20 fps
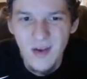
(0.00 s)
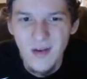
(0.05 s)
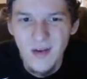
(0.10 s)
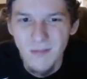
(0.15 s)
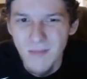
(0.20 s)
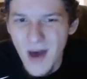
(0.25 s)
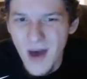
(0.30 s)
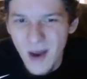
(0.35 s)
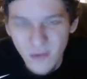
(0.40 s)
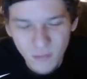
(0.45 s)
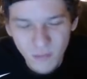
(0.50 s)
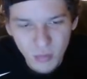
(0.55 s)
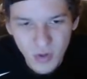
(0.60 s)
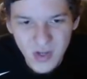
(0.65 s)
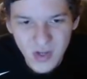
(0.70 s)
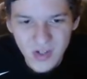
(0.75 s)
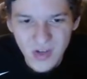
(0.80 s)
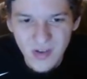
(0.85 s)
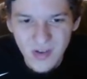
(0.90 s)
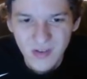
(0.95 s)
Miles
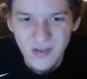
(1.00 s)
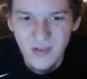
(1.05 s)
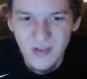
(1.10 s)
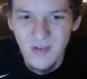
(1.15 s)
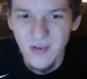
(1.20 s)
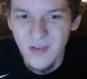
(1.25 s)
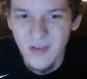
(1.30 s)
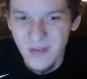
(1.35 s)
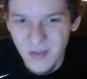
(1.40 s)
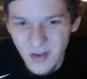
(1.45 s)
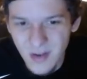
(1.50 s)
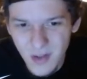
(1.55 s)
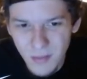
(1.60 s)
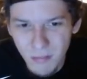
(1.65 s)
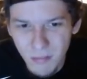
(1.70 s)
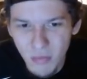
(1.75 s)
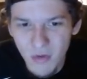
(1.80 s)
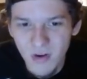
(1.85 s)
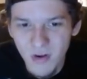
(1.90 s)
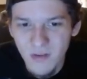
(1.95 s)
Bridges, Dylan
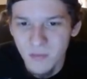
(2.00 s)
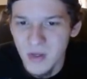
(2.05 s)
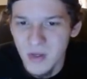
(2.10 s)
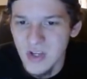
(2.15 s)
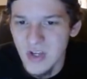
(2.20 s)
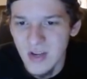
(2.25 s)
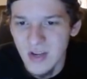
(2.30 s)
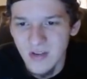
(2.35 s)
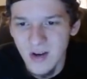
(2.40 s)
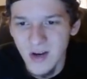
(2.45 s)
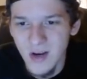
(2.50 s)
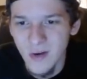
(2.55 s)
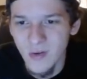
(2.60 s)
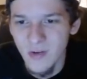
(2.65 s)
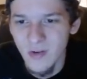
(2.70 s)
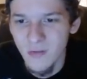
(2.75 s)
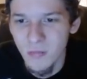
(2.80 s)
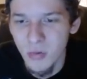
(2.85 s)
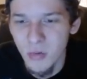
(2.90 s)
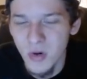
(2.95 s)
Brooks, PJ Tucker.
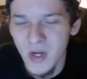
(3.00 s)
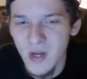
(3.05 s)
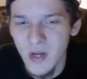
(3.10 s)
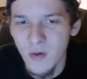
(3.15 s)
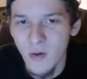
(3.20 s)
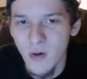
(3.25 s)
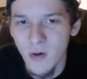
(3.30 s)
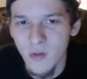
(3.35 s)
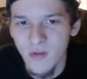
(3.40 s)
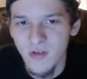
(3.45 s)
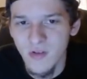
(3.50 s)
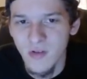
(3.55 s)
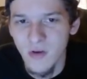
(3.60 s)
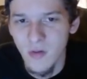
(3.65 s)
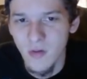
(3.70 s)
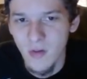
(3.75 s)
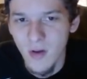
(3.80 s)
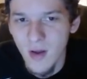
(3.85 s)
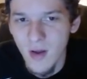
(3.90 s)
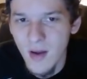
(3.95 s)
It's pretty gross.
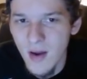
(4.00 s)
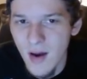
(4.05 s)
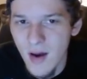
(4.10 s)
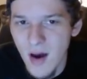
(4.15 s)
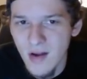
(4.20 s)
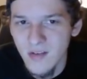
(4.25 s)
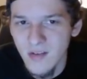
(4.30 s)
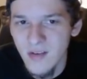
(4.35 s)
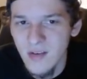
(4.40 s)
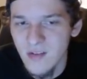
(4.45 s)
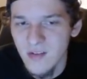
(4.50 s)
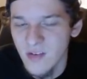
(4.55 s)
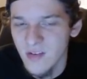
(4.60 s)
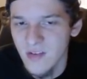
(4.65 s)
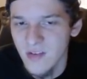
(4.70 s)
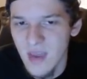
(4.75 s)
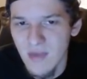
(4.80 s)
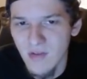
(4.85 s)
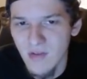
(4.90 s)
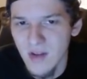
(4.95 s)
So, honestly, just
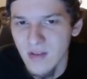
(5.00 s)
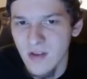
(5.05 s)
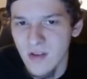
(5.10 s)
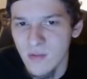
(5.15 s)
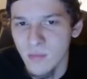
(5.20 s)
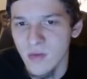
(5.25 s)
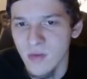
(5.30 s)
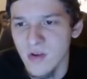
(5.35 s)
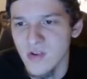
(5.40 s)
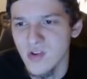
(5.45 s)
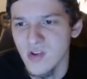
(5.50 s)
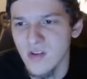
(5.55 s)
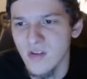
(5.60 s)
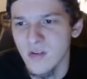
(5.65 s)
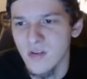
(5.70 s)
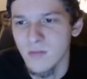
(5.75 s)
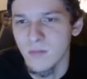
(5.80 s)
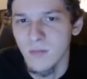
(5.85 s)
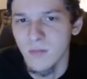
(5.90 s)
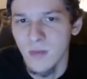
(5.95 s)
saving at these
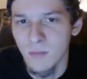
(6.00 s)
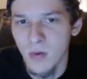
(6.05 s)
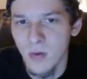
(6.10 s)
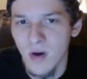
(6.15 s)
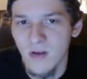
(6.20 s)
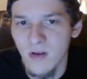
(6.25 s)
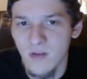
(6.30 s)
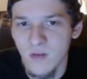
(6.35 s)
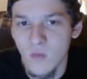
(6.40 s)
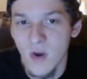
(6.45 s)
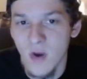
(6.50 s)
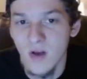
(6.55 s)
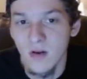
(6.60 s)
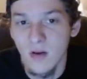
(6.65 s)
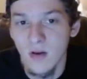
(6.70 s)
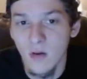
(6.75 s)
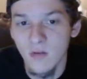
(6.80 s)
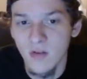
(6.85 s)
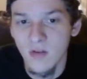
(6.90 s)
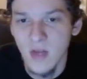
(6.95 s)
positions probably is the way to
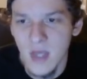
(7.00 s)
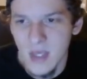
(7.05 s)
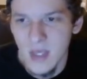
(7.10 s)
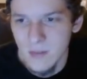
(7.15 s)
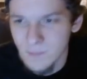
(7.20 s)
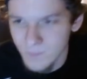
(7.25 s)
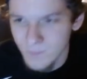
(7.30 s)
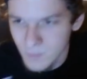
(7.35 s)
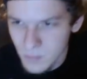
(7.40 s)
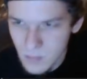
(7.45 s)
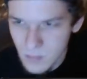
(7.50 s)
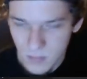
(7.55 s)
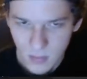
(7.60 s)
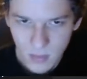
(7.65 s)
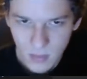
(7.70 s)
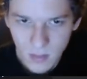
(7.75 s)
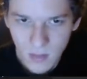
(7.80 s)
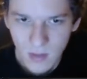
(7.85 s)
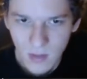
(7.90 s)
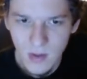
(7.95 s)
go today.
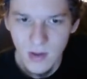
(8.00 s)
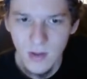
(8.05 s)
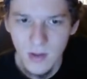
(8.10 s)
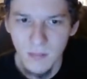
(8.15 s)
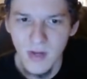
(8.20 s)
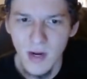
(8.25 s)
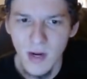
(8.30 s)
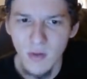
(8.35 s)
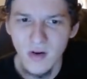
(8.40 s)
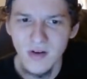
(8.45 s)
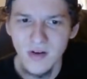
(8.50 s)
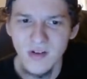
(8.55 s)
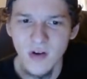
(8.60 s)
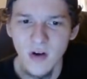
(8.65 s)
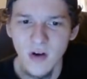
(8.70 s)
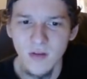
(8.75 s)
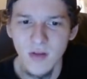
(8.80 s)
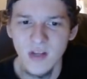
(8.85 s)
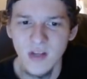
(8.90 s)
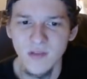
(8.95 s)
But now we're going to
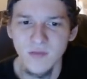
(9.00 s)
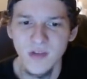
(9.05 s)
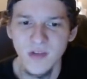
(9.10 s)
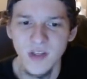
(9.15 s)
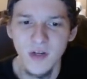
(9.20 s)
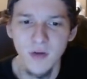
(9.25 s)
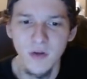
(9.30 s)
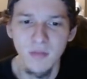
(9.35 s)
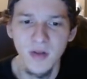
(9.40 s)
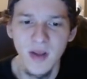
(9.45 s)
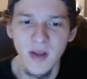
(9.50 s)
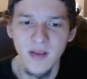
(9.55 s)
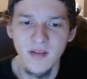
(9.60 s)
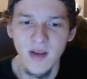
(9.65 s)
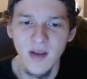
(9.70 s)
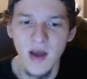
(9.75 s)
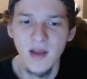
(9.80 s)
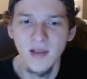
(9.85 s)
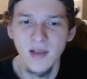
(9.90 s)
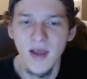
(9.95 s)
talk about some center plays
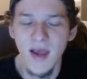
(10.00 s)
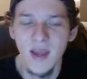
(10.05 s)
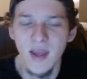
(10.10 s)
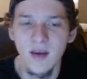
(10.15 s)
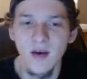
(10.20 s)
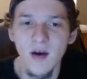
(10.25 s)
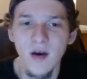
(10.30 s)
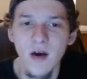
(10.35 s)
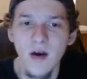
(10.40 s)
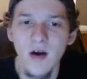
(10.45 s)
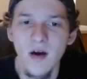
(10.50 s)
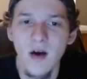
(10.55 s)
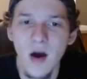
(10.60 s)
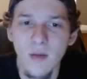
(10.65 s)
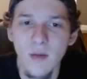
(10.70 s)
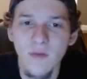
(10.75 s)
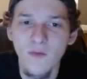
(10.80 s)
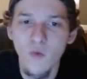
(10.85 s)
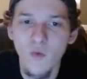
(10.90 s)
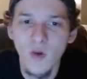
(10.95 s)
that I like
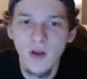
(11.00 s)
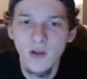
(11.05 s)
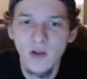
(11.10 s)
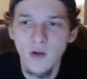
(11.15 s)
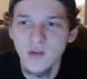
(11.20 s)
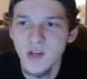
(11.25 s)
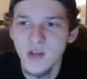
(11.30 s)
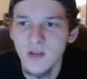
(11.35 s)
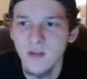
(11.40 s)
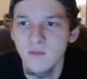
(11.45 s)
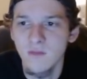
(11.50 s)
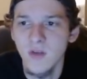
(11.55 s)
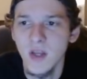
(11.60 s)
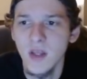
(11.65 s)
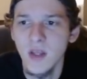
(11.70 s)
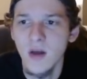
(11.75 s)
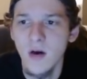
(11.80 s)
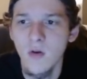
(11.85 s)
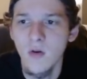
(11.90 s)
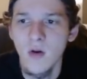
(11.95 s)
before we close out the
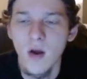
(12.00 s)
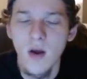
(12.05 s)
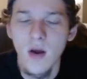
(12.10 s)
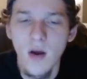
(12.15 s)
video.